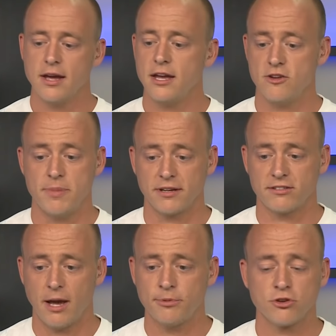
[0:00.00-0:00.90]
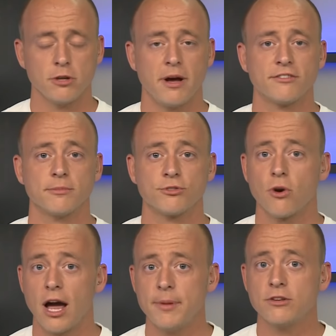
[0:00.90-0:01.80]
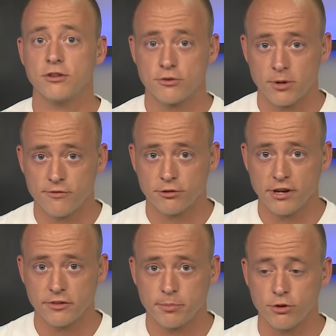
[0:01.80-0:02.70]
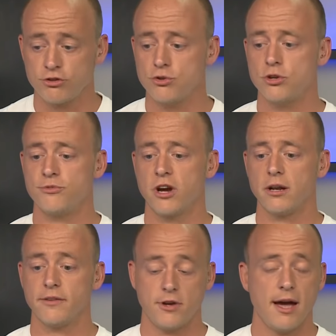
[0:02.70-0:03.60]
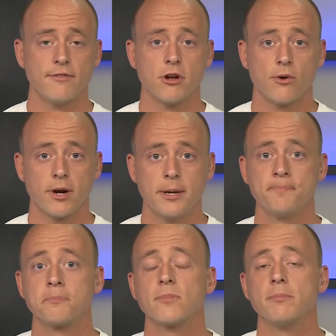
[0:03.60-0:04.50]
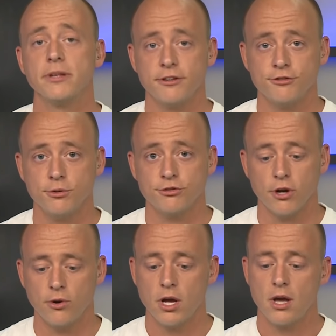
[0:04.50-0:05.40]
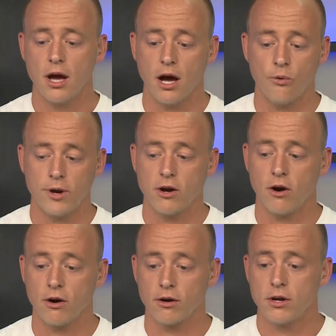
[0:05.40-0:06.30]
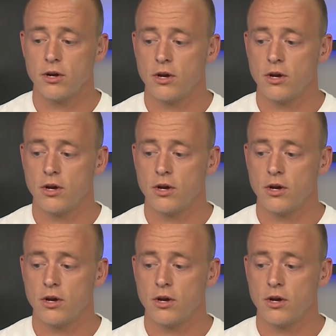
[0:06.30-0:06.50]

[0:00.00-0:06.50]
You've been exceptional about subscribing to the 24 7 Sports YouTube channel. If you haven't already, please do so. Uh, we are